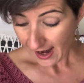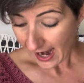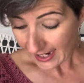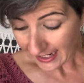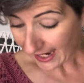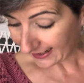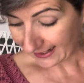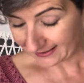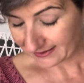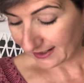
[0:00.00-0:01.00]
I like
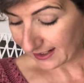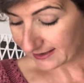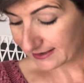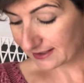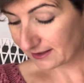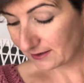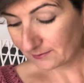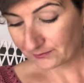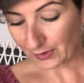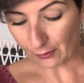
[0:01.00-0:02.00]
it. It's
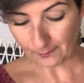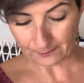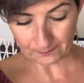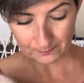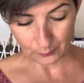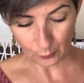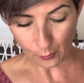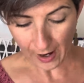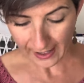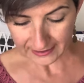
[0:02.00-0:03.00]
um, on
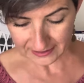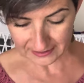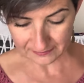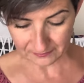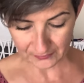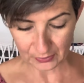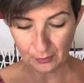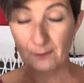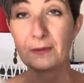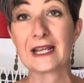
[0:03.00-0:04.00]
quite, you
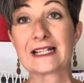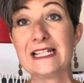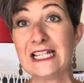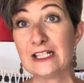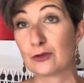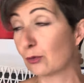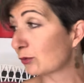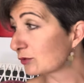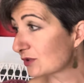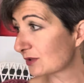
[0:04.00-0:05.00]
know, big
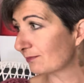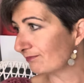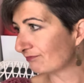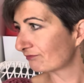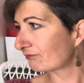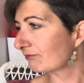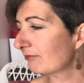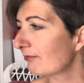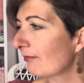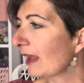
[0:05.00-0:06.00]
needles.
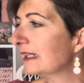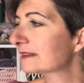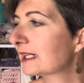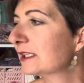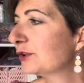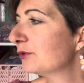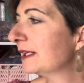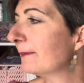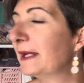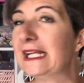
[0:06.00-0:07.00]
I'll tell you in
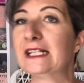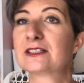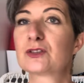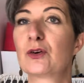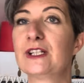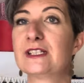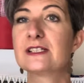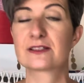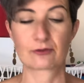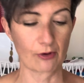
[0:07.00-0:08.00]
a minute. So it
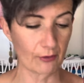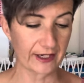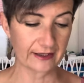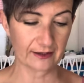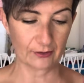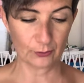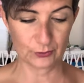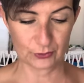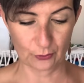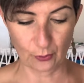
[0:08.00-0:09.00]
is growing
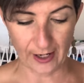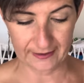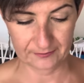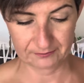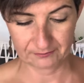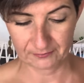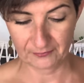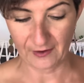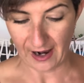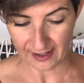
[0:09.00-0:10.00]
also quite
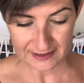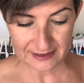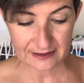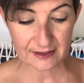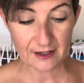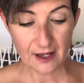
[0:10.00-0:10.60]
fast.